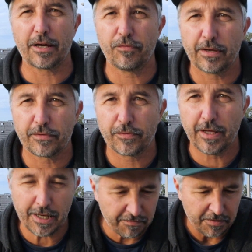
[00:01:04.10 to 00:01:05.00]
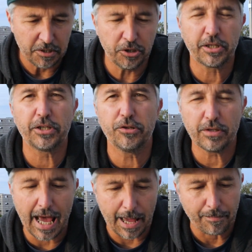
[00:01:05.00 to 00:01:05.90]
like Flavor Flav, you can do
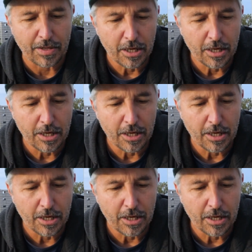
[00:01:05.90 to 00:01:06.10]
that.